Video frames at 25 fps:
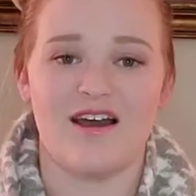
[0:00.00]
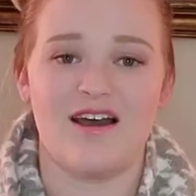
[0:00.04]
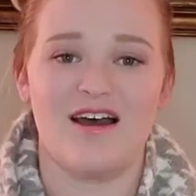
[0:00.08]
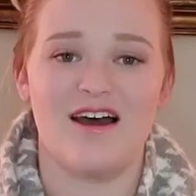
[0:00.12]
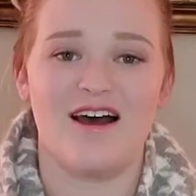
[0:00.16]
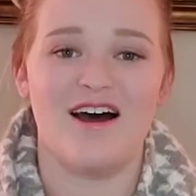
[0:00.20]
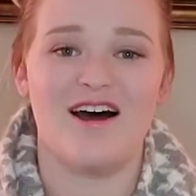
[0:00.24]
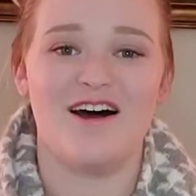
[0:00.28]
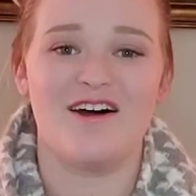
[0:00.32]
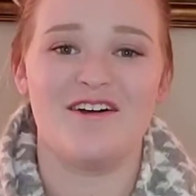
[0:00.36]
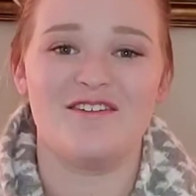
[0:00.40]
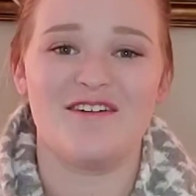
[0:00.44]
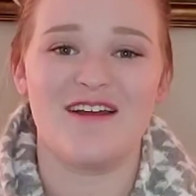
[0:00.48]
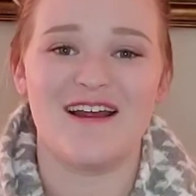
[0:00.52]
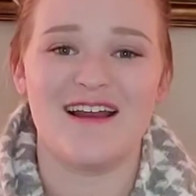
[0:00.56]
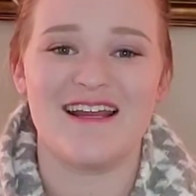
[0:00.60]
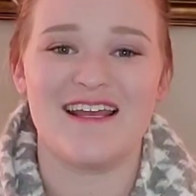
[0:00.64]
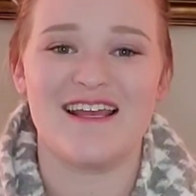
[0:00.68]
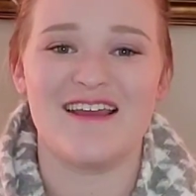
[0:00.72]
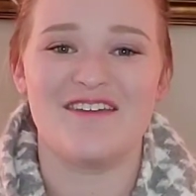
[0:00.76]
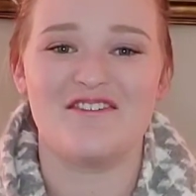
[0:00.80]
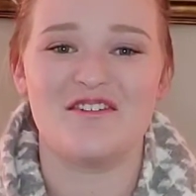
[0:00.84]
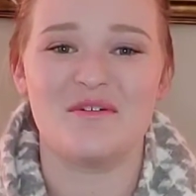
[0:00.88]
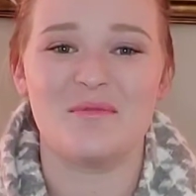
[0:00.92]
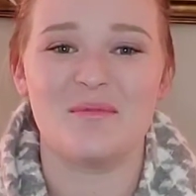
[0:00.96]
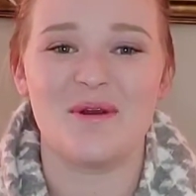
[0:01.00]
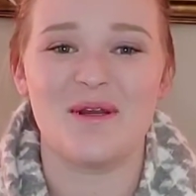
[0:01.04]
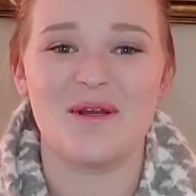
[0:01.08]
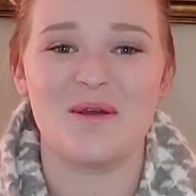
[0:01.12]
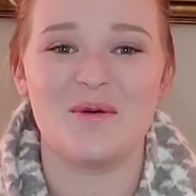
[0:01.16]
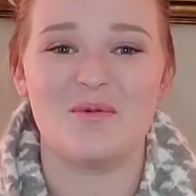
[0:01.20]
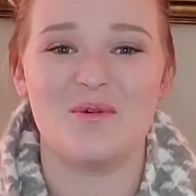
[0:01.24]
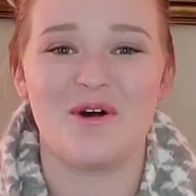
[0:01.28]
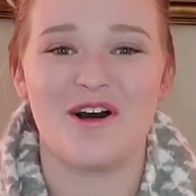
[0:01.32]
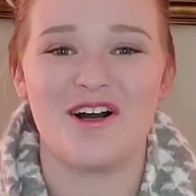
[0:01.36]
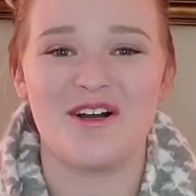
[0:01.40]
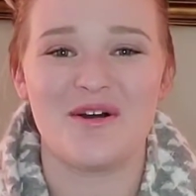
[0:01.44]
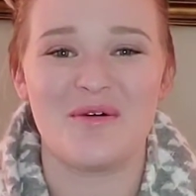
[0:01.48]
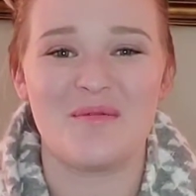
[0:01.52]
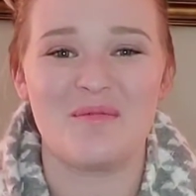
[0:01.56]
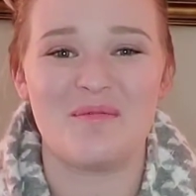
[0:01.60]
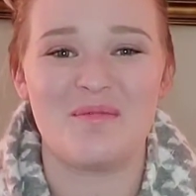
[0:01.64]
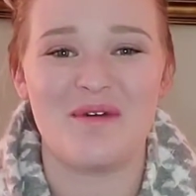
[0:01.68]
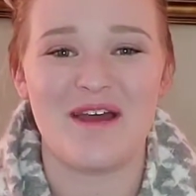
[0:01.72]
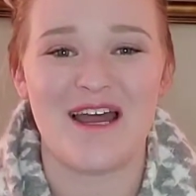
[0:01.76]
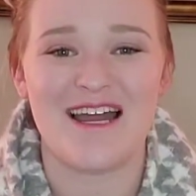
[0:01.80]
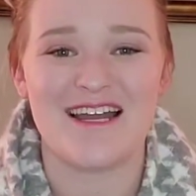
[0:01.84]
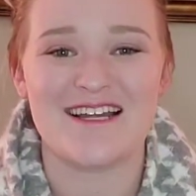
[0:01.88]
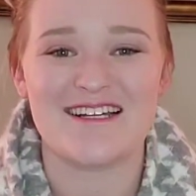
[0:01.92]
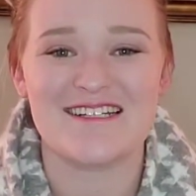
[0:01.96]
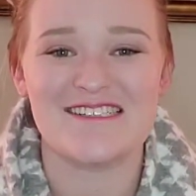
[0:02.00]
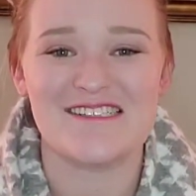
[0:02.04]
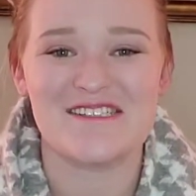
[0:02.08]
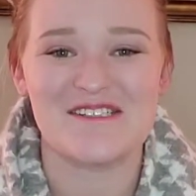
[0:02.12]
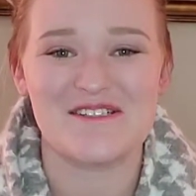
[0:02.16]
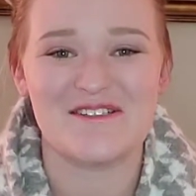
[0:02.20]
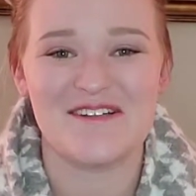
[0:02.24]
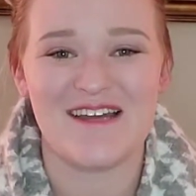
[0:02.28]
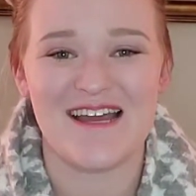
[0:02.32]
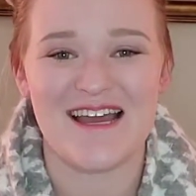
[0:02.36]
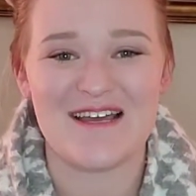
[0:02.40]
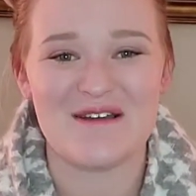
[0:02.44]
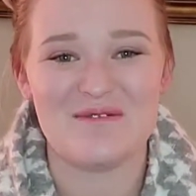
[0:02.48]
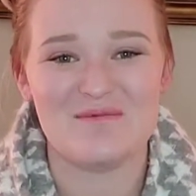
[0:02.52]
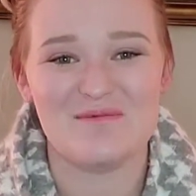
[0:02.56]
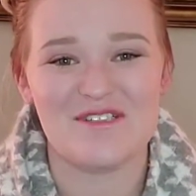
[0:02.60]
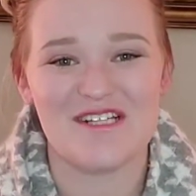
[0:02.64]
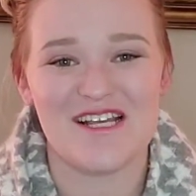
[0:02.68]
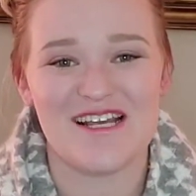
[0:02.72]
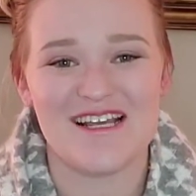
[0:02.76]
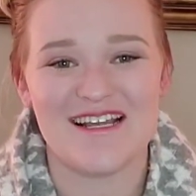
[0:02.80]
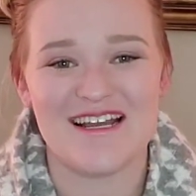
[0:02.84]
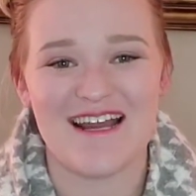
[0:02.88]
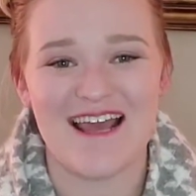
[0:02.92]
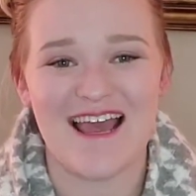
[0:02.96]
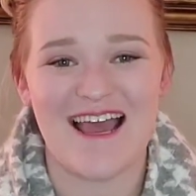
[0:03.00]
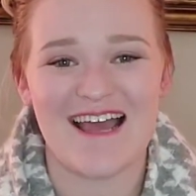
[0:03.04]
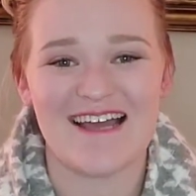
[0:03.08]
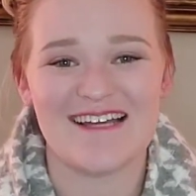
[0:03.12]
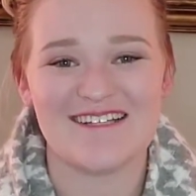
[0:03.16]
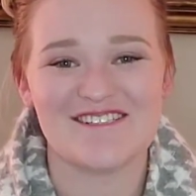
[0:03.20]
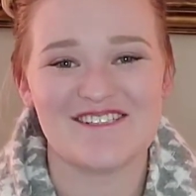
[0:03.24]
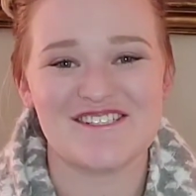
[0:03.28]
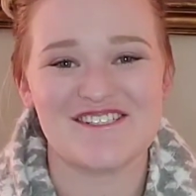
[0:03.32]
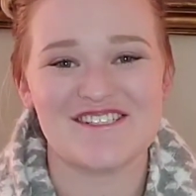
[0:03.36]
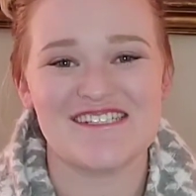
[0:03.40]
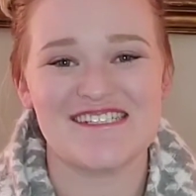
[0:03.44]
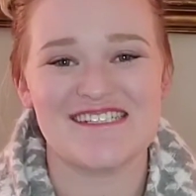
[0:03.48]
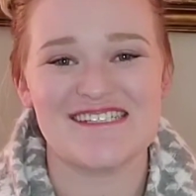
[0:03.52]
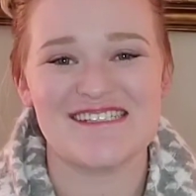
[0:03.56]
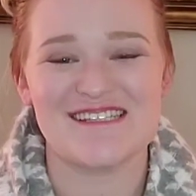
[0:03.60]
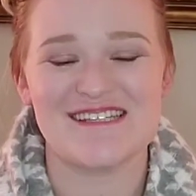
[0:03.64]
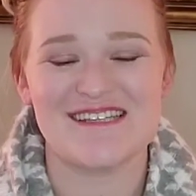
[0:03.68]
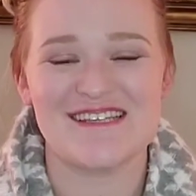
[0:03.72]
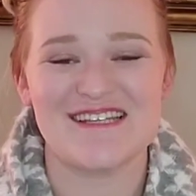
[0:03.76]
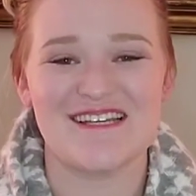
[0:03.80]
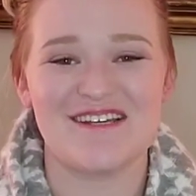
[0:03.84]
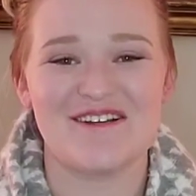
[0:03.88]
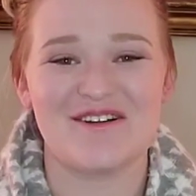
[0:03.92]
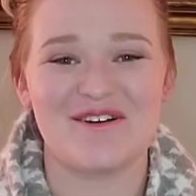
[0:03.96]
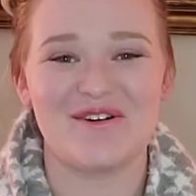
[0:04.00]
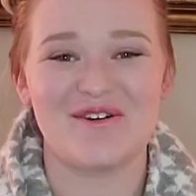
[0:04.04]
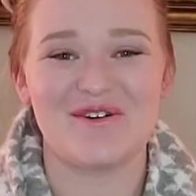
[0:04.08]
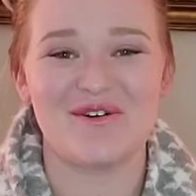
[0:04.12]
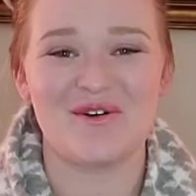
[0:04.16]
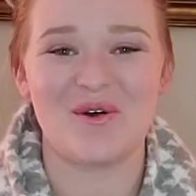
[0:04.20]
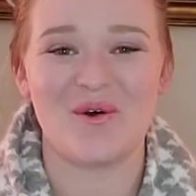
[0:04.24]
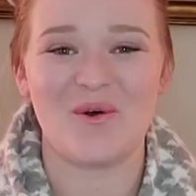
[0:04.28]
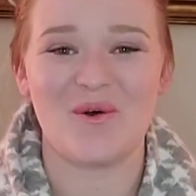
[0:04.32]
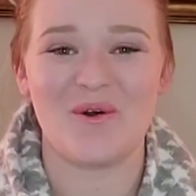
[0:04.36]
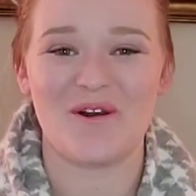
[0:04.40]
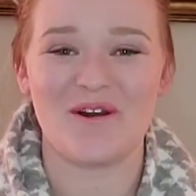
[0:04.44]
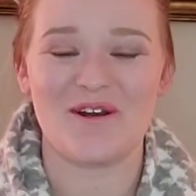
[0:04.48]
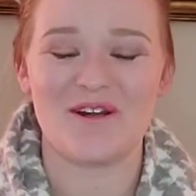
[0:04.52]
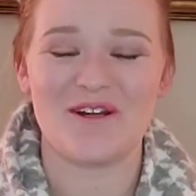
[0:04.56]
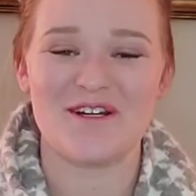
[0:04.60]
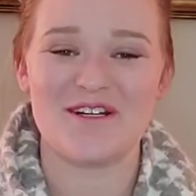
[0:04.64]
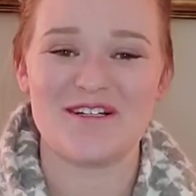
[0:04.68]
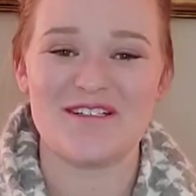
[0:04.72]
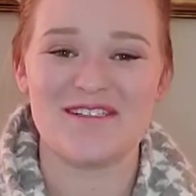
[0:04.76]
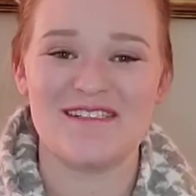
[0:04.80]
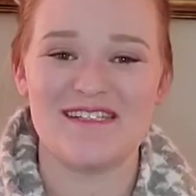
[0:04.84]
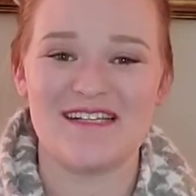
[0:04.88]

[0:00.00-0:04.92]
Alrighty everybody, welcome back to MJ and Ashley's Little Corner.